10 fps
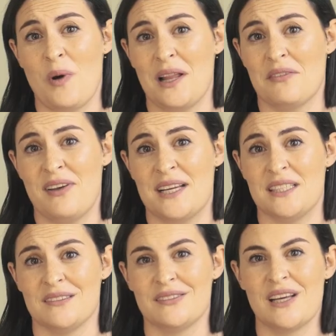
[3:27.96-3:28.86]
while
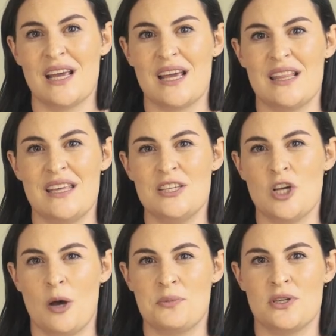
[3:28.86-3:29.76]
effective, these
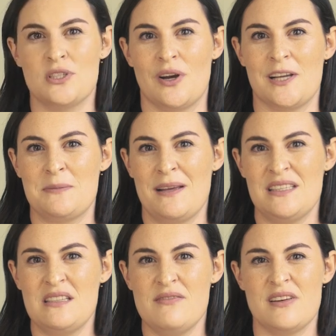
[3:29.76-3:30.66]
options are
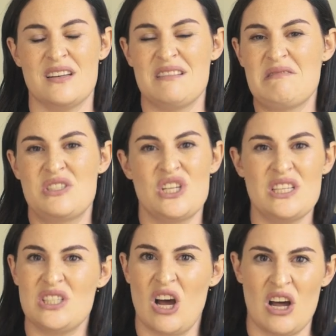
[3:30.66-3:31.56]
expensive and
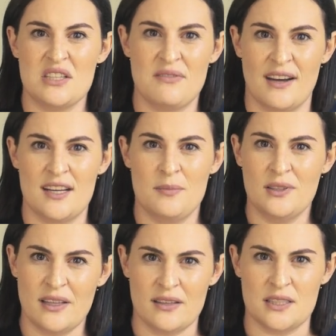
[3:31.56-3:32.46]
just aren't
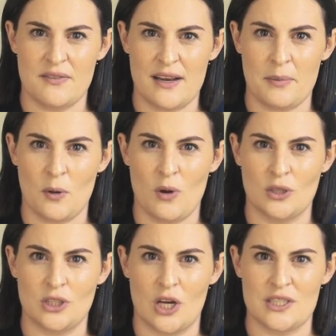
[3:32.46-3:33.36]
viable in a developing
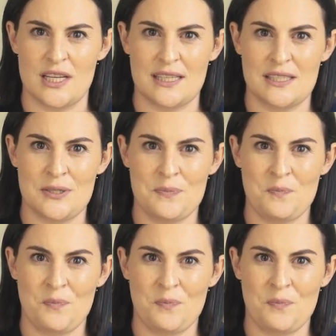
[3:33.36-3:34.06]
world context.